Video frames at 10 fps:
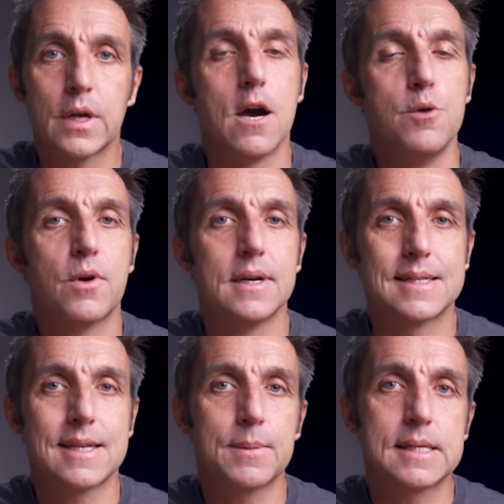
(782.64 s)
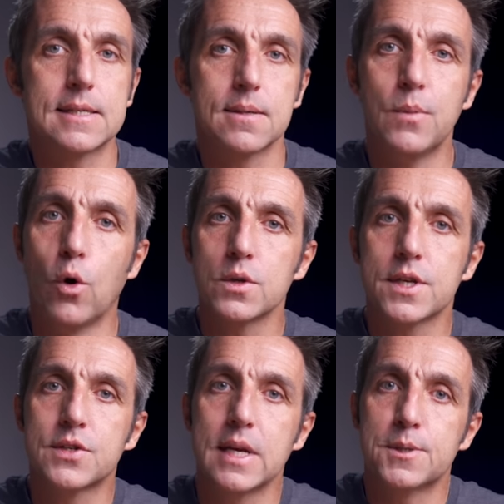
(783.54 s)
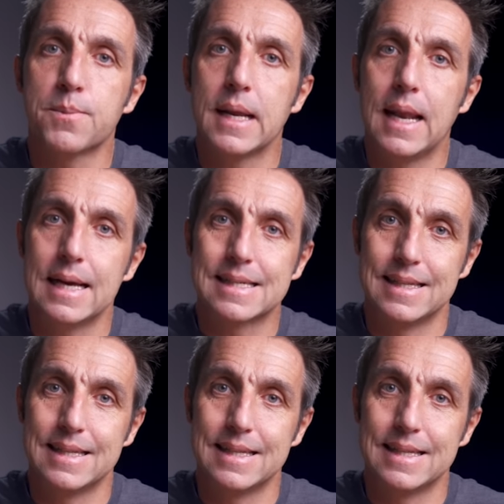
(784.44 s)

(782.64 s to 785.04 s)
The coma and astigmatism also seems to be less